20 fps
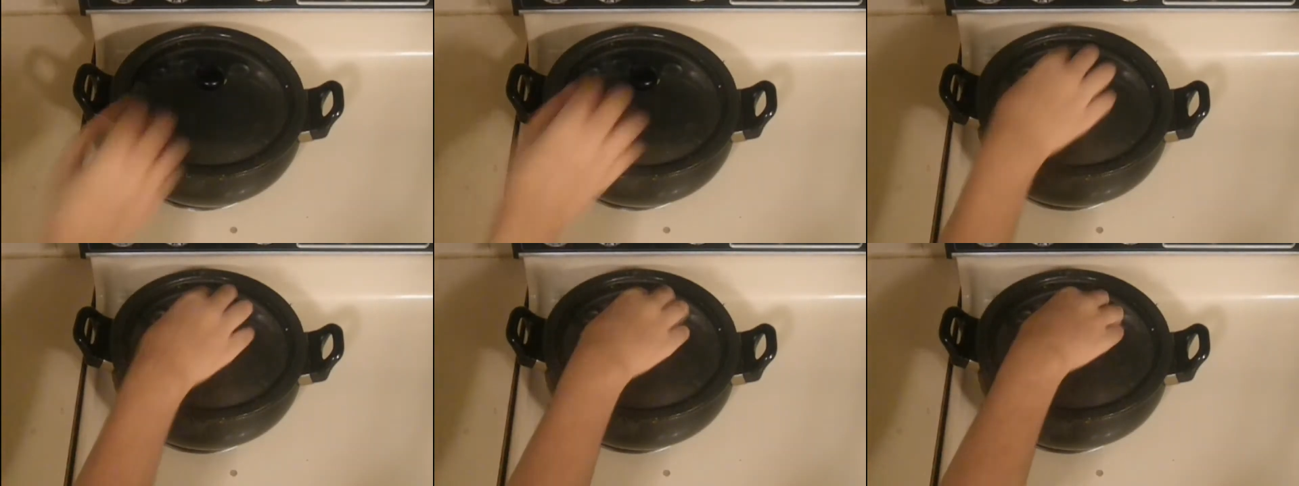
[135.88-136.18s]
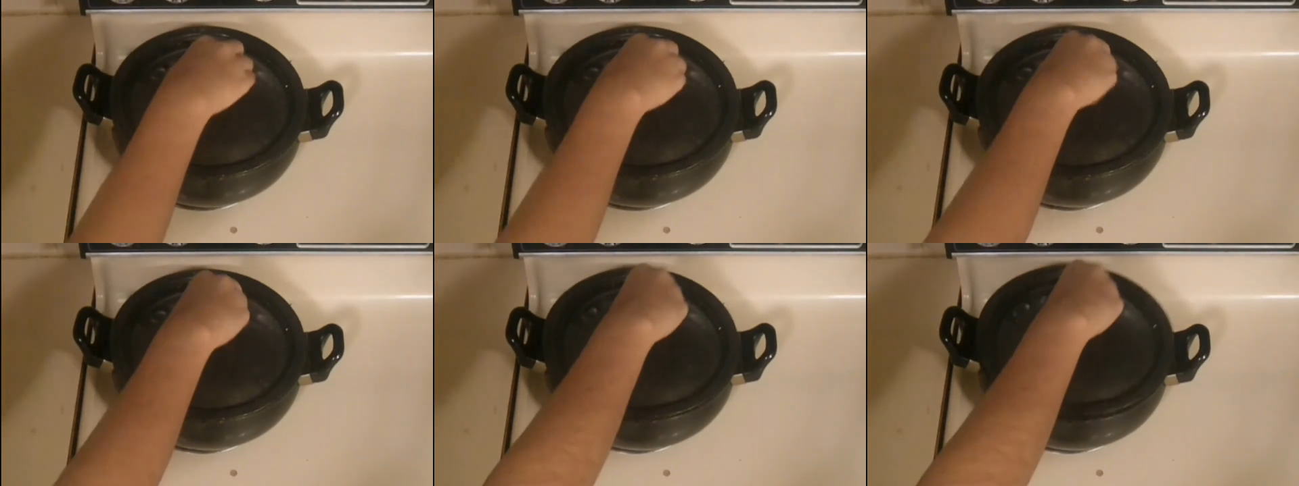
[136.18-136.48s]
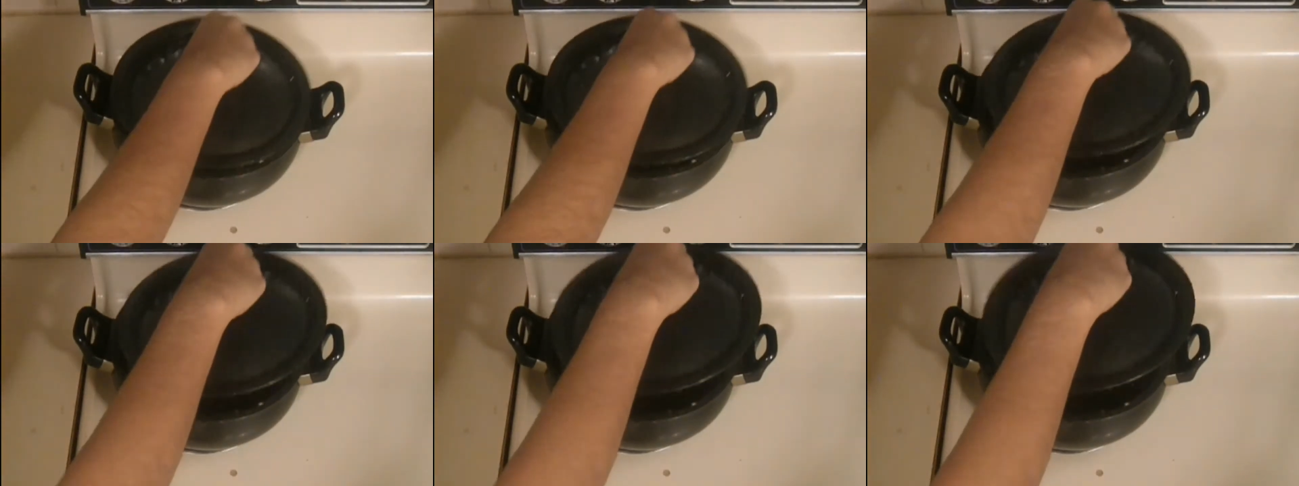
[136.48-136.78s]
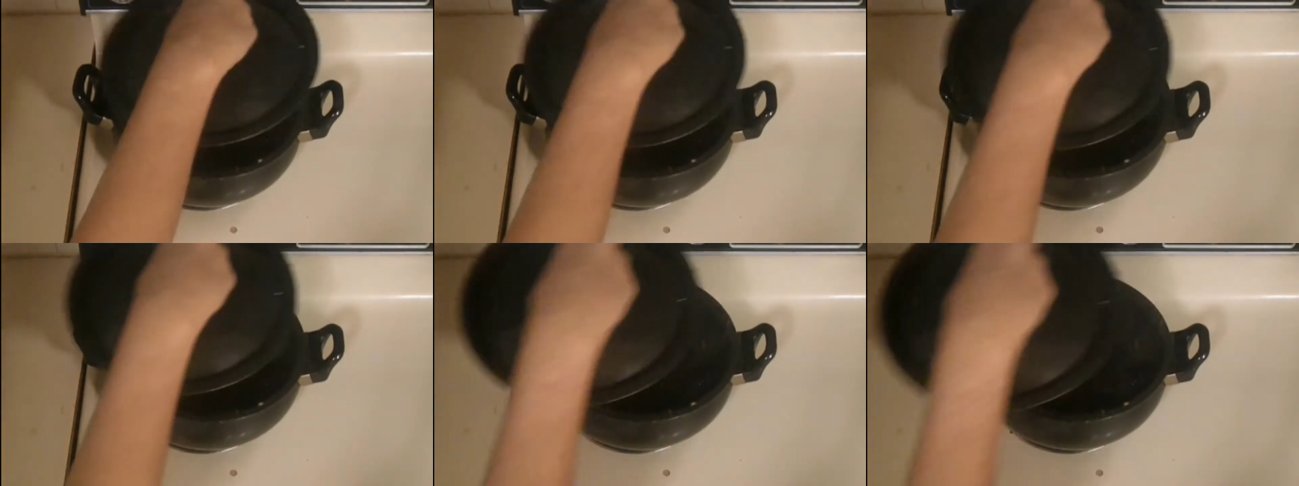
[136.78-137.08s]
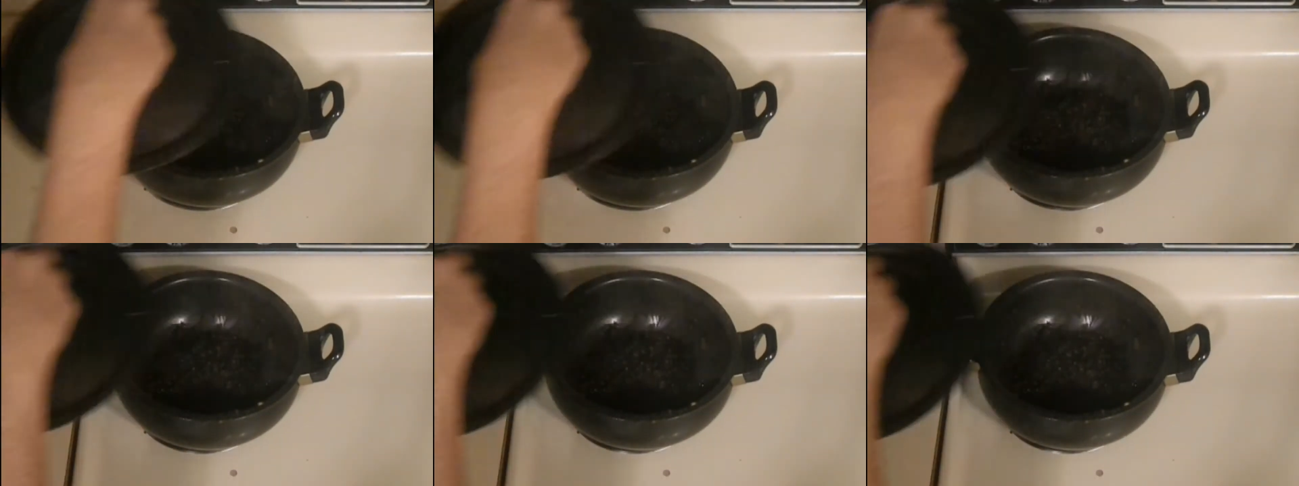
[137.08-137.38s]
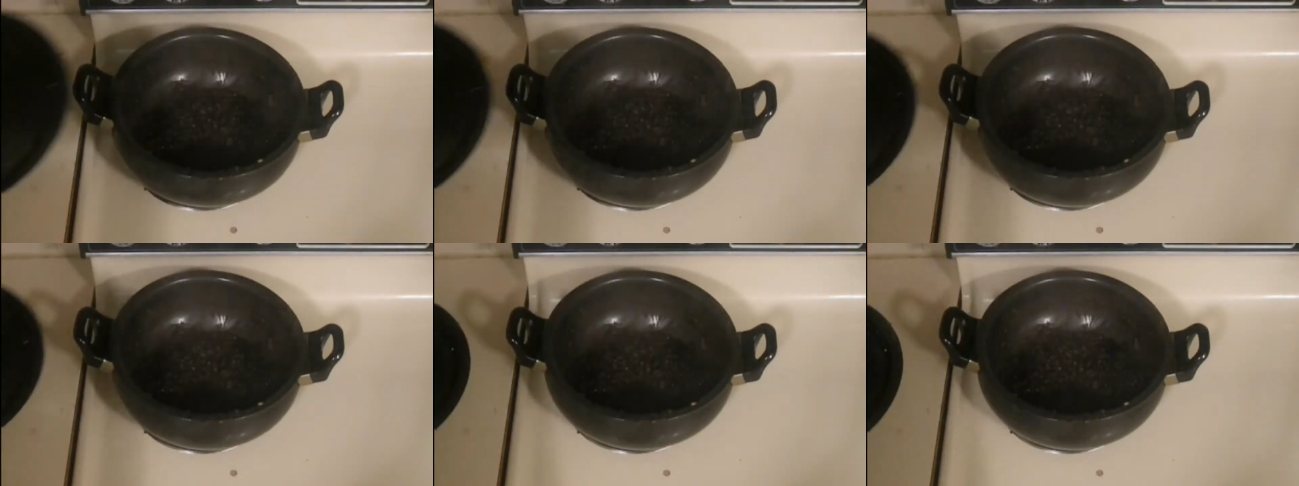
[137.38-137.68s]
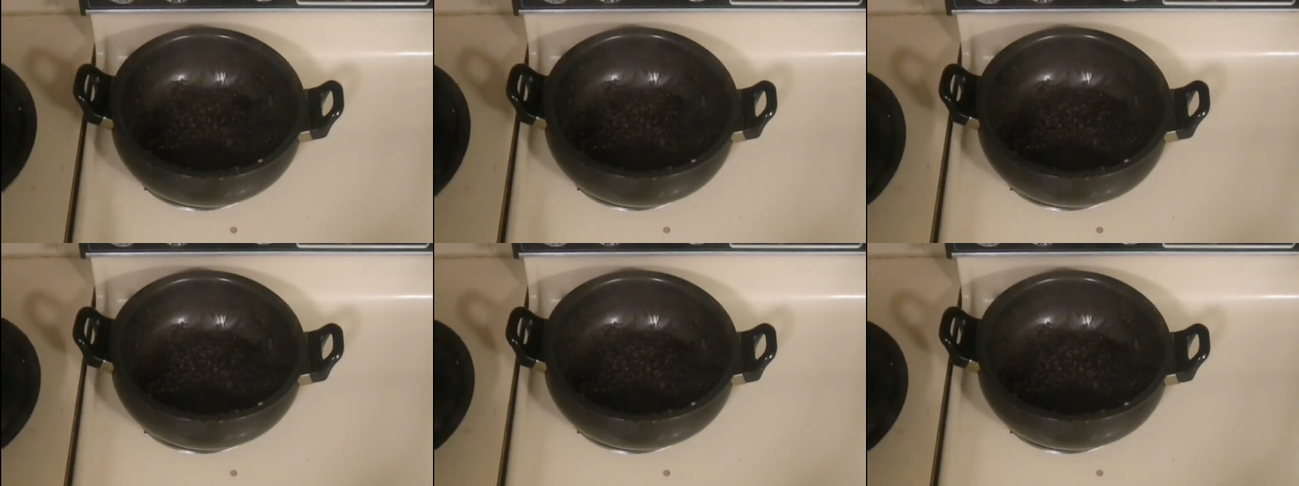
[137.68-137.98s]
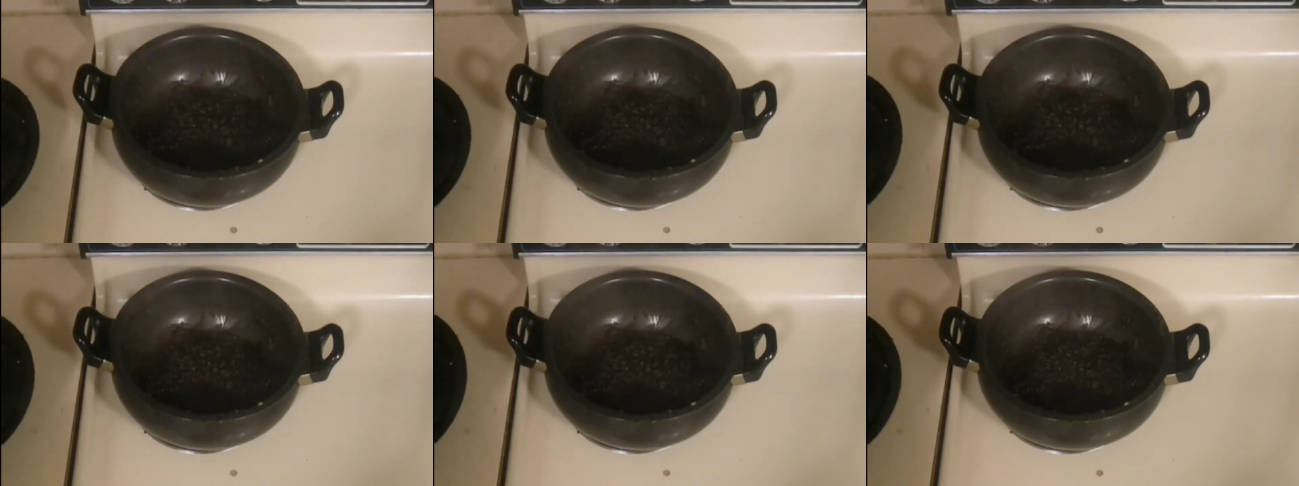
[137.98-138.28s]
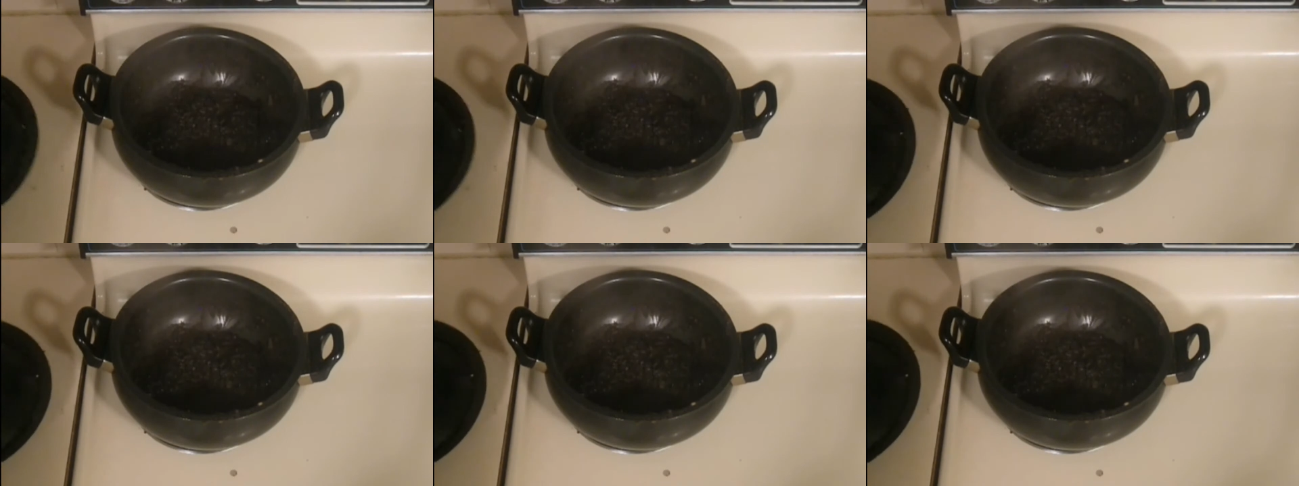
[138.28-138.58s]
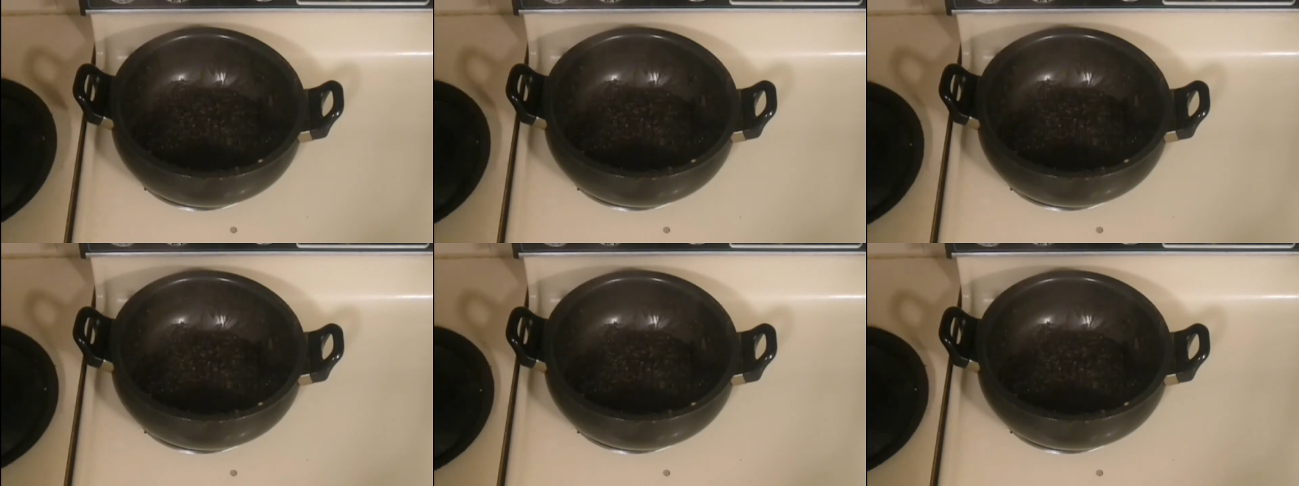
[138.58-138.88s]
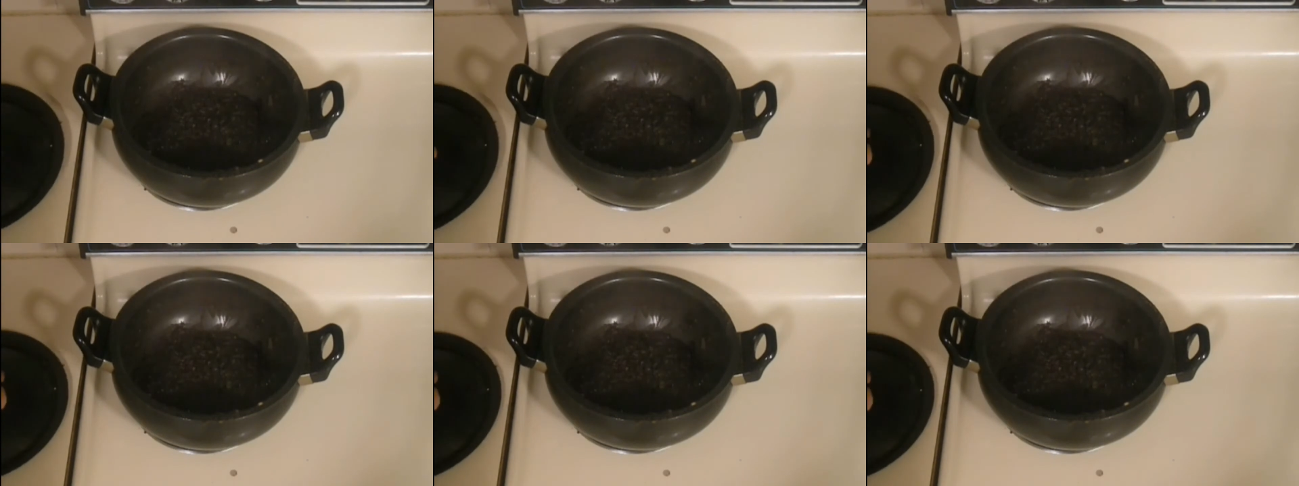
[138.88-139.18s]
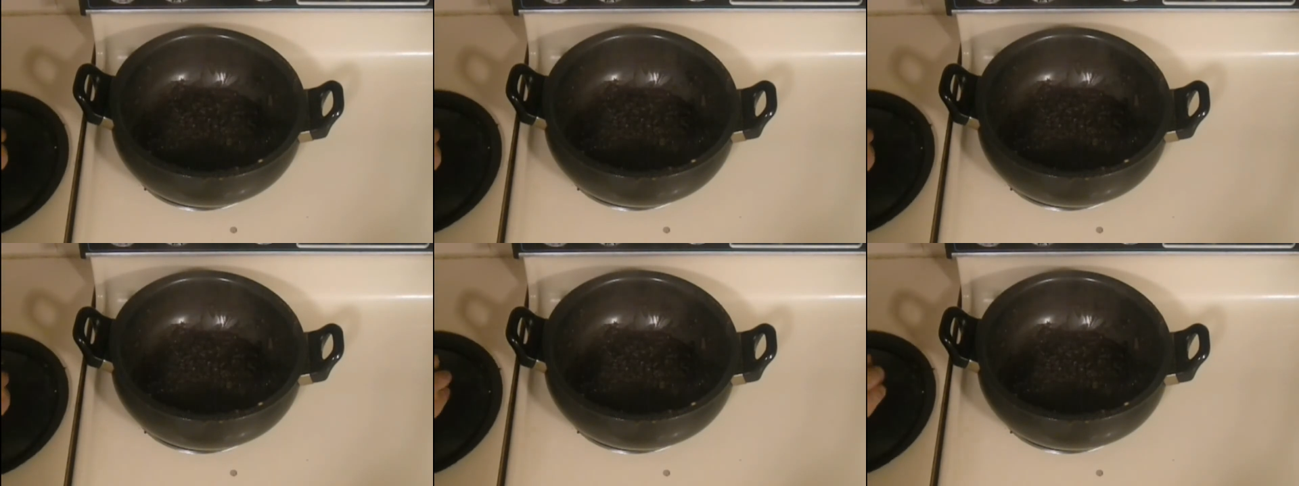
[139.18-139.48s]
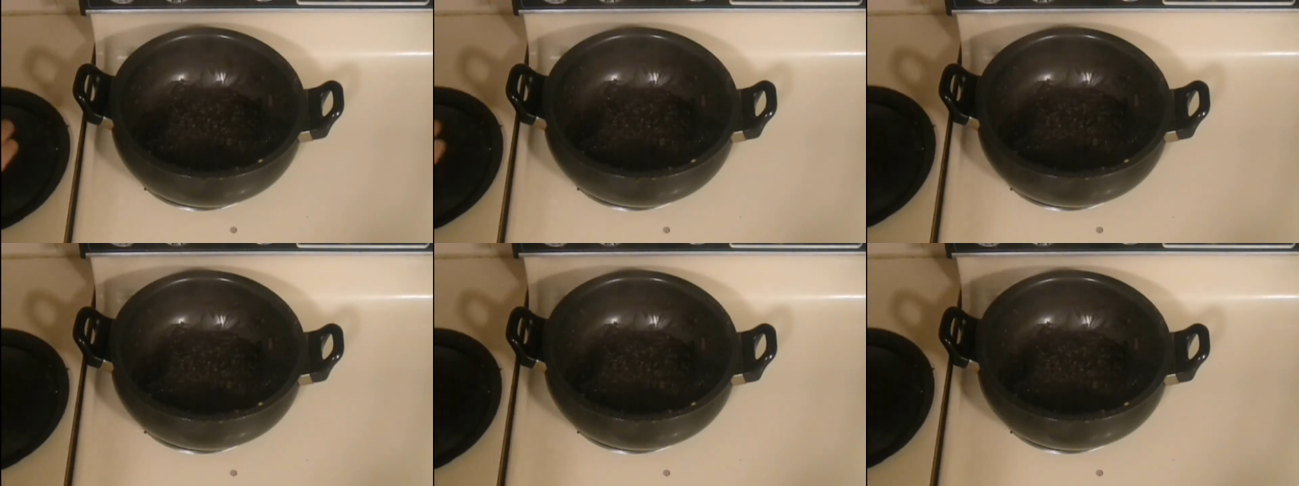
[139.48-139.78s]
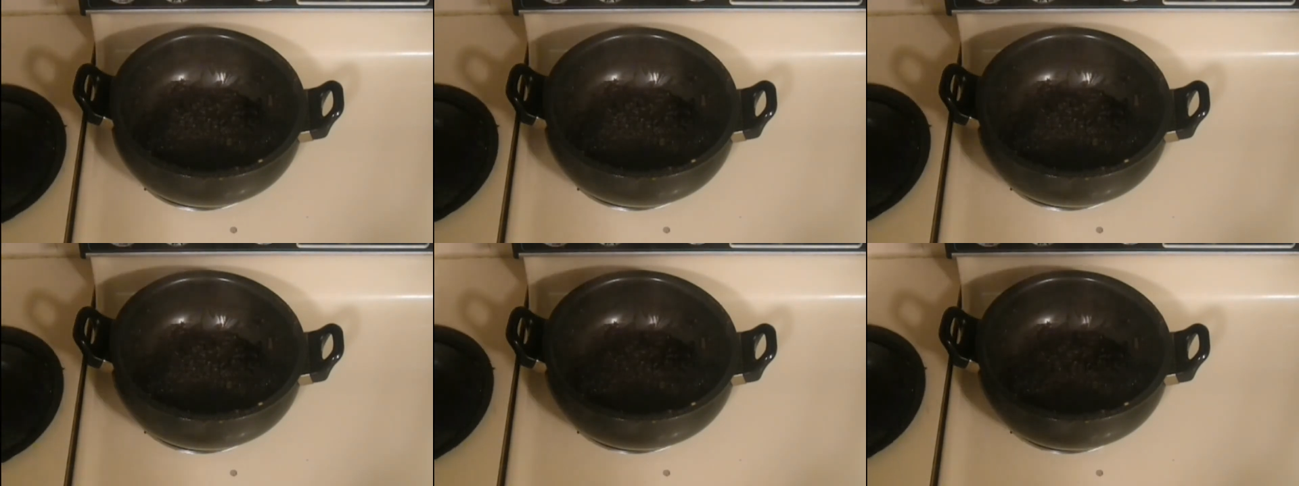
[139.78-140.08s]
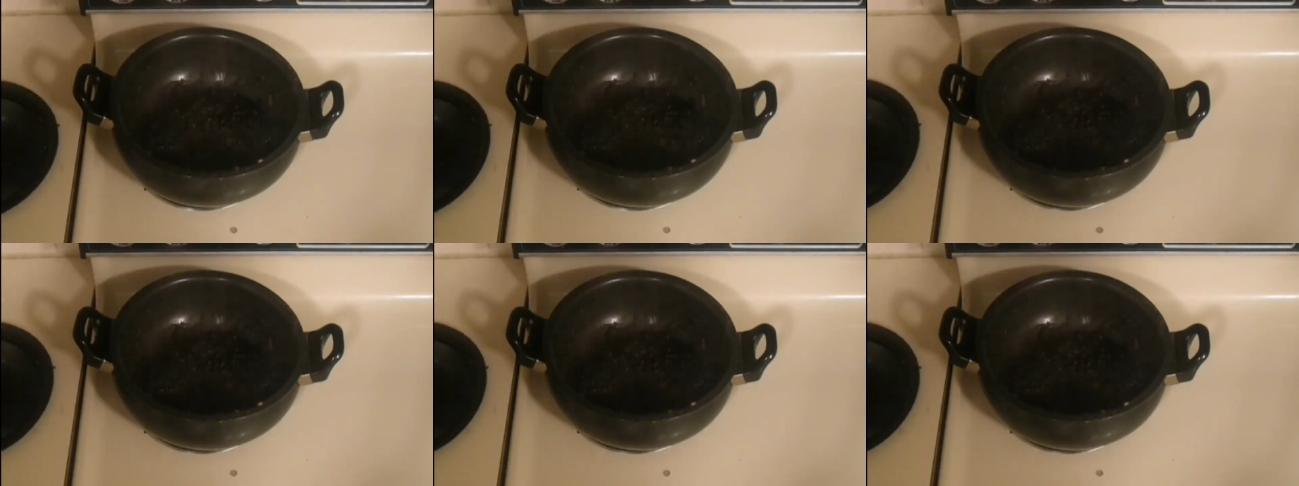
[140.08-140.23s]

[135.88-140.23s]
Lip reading: [unreadable: no face in view]